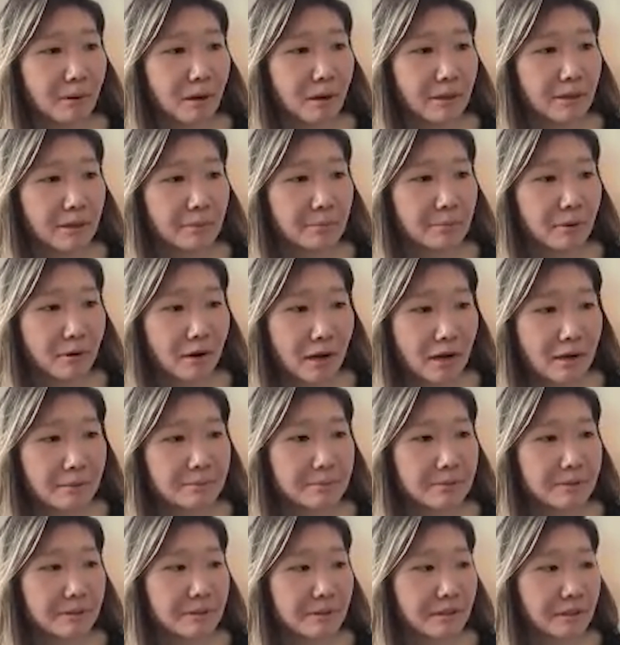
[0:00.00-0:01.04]
on the
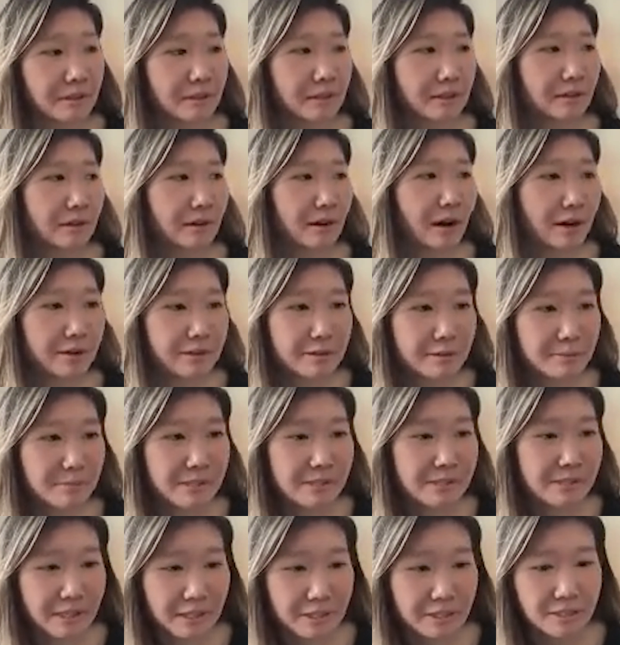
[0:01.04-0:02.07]
prompt
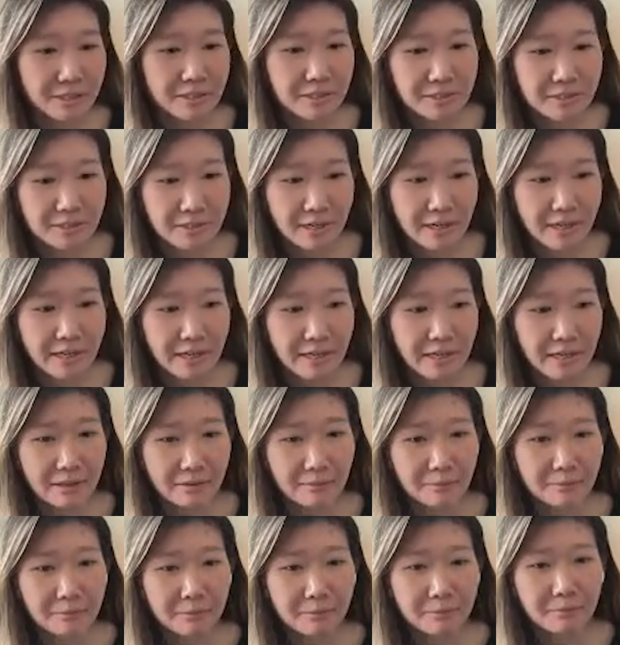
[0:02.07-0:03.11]
optimization side?